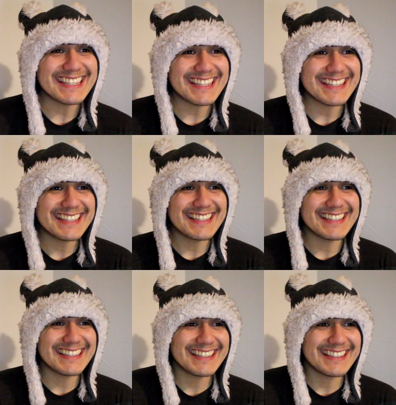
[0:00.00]

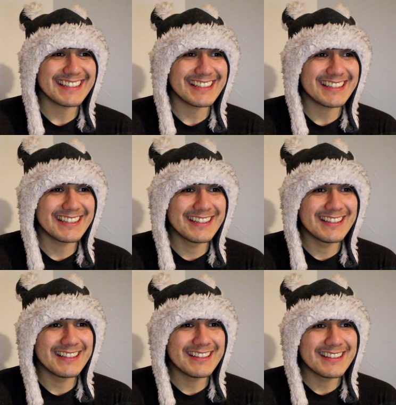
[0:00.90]

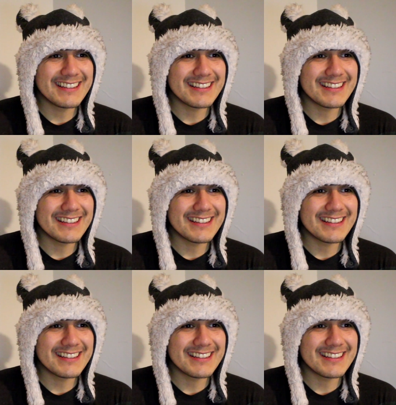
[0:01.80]
Nobody speaks.